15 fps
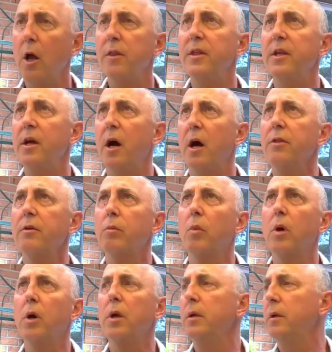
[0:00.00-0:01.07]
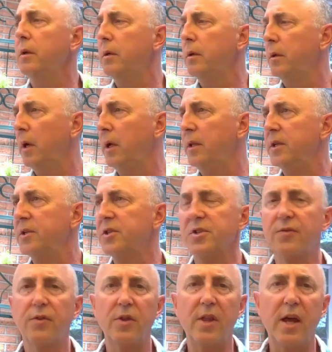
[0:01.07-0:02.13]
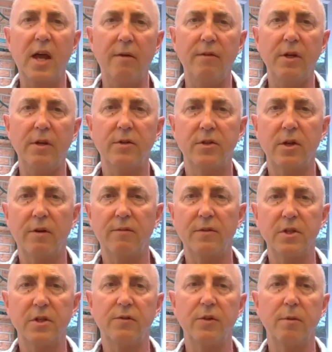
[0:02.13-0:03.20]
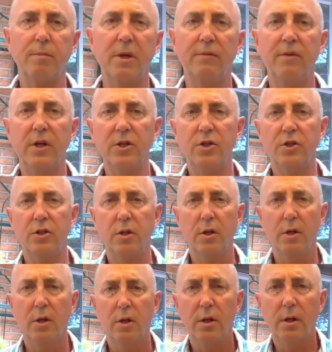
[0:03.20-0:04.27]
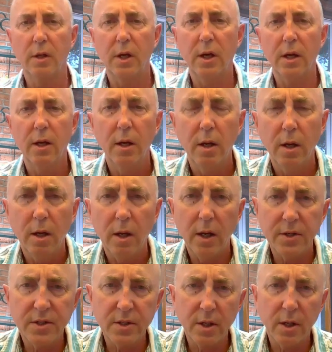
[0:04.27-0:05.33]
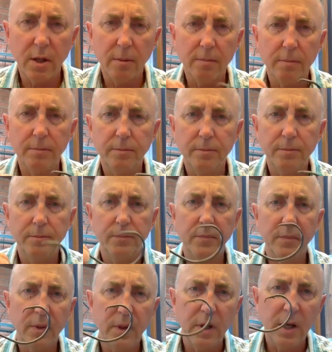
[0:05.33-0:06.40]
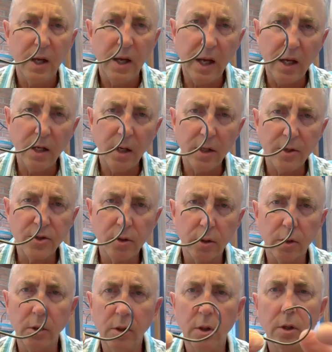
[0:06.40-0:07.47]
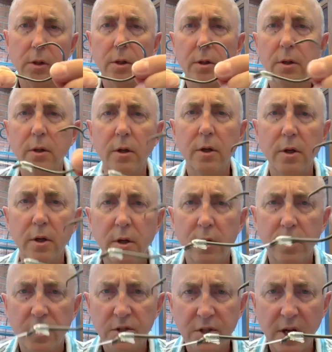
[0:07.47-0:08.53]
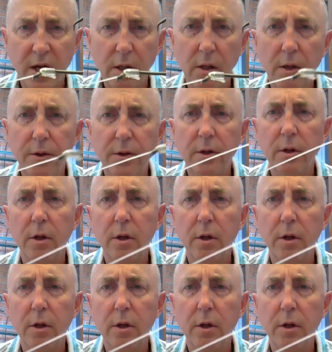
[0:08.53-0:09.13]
The other one, and this is for the heavy stuff. This is for the big fish. Okay, that's 8/0 circle hook, snelled.